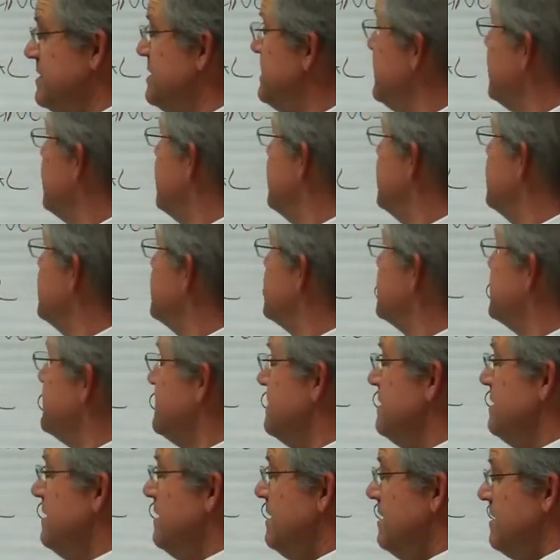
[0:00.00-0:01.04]
C's,
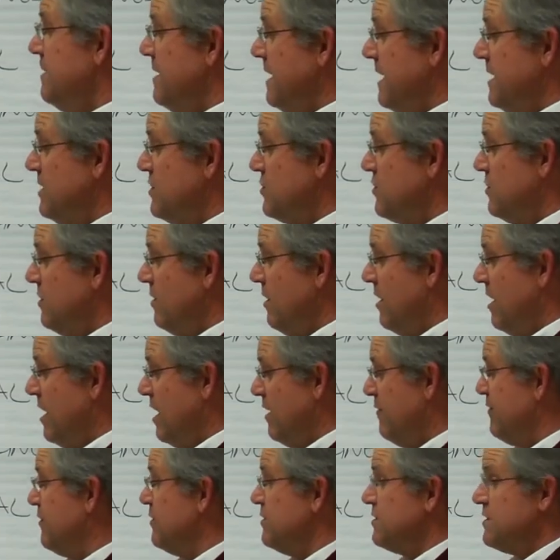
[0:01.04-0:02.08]
nitrile
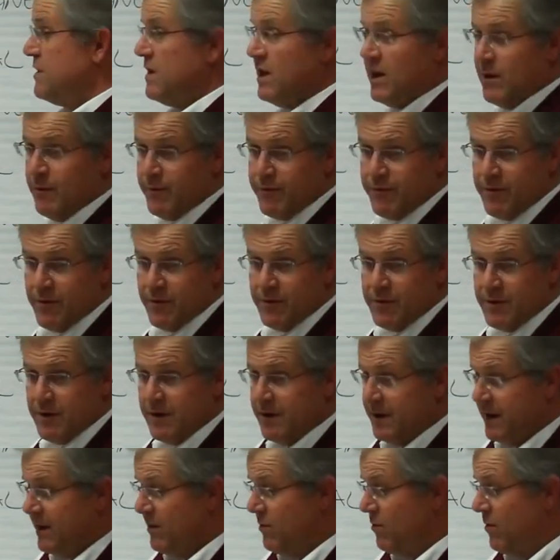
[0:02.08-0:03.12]
offers comfort.
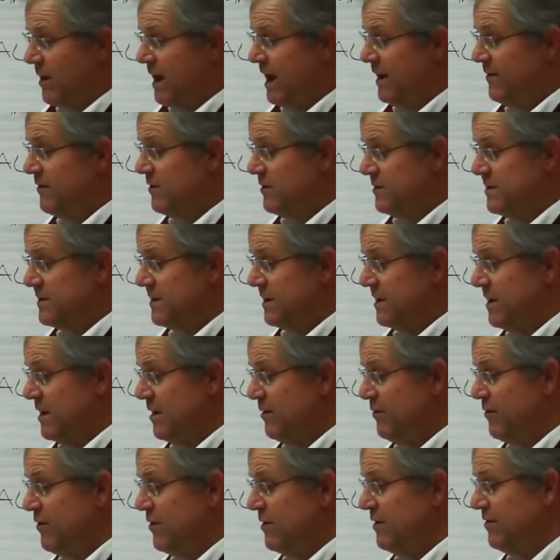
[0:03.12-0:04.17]
It rivals the
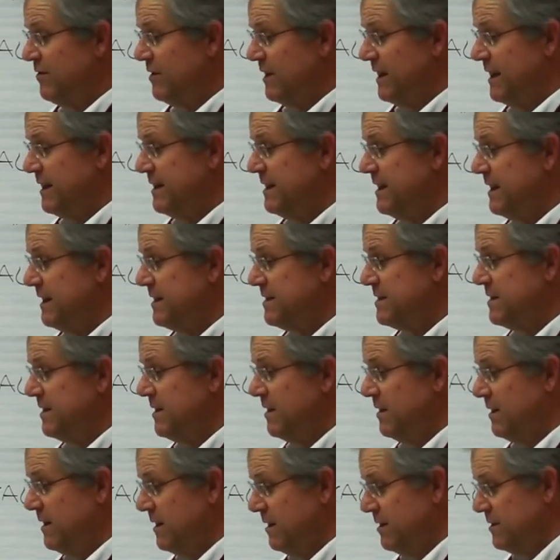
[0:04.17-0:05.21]
comfort of latex, and
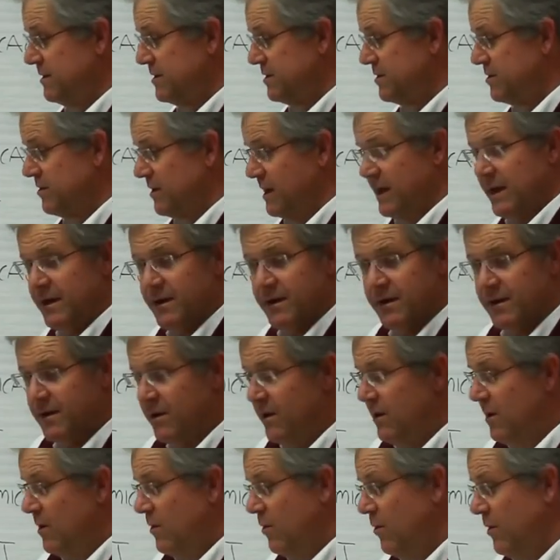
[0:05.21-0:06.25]
I'll illustrate
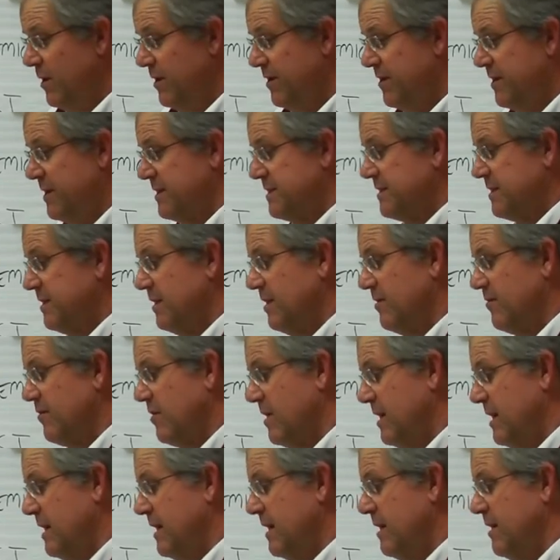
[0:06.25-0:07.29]
with this glove
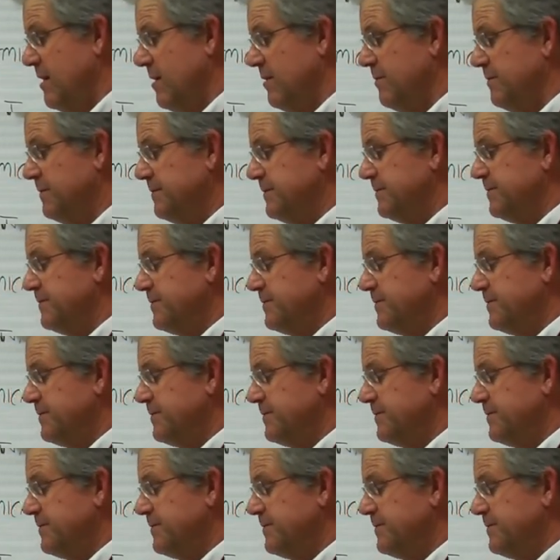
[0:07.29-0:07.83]
right here.